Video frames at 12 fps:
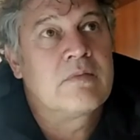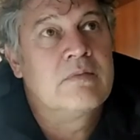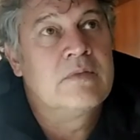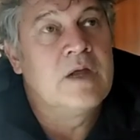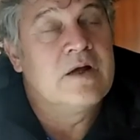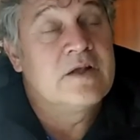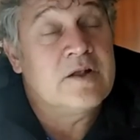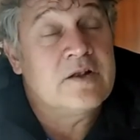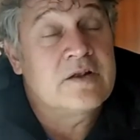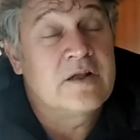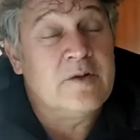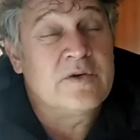no,
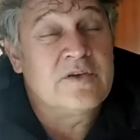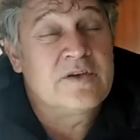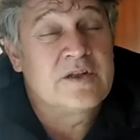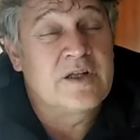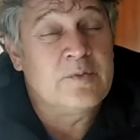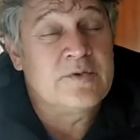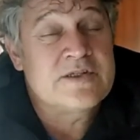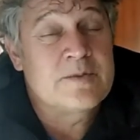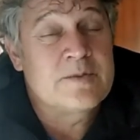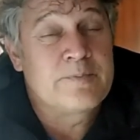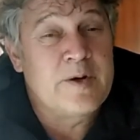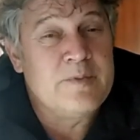that that was that was
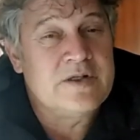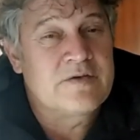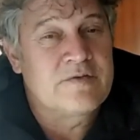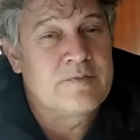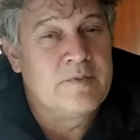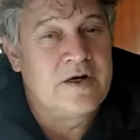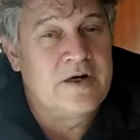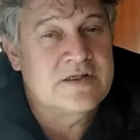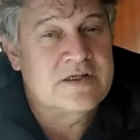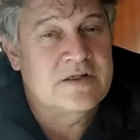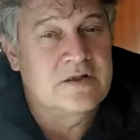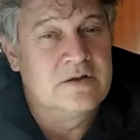the primitive mine
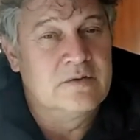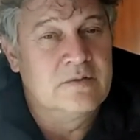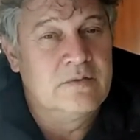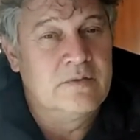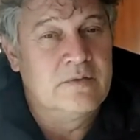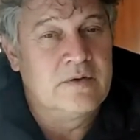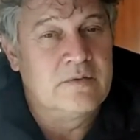still.